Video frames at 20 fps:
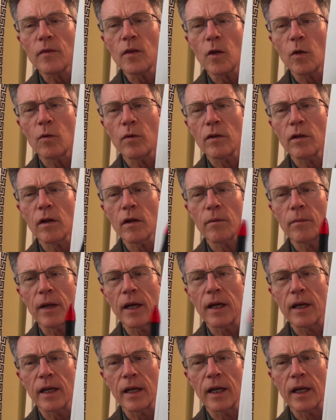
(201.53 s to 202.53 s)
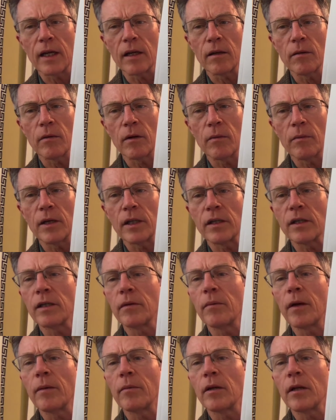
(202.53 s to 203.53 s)
We'll talk about, again, uh, obesity
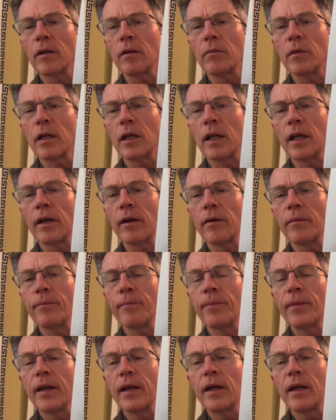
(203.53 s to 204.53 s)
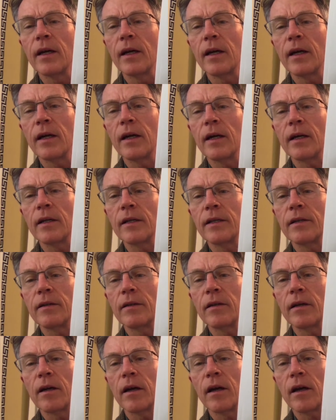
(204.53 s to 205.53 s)
maybe a little bit later. Uh,
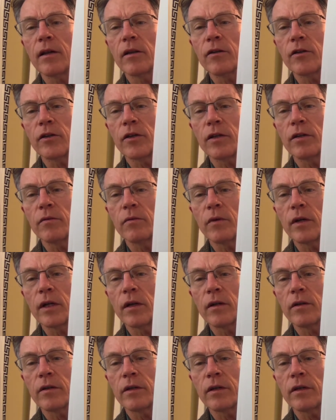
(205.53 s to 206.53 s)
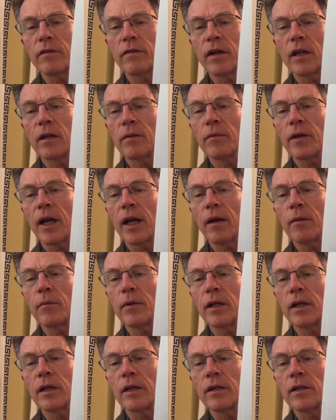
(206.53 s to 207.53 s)
others went on to develop
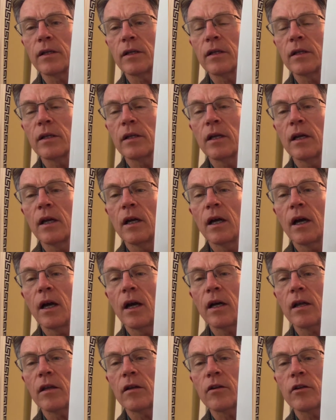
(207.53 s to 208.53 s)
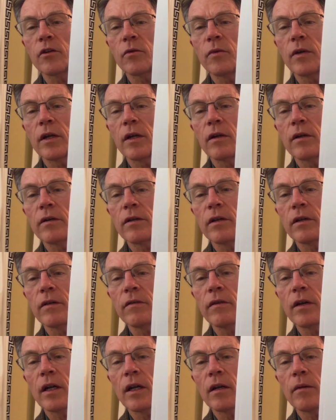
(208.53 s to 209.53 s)
diabetes. Others went on to
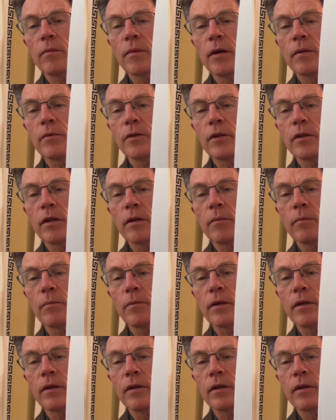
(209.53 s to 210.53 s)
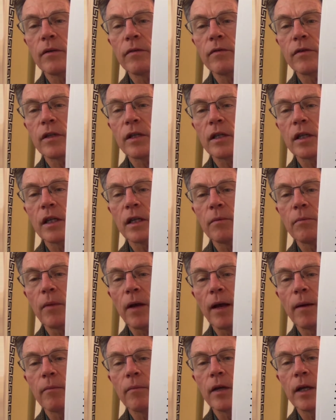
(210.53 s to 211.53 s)
develop obstructive sleep
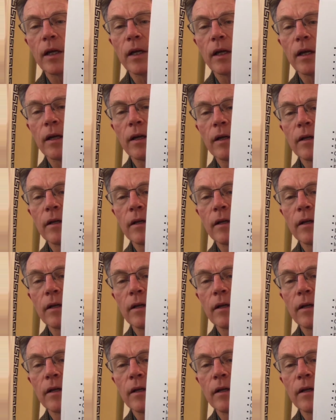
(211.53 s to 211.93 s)
apnea.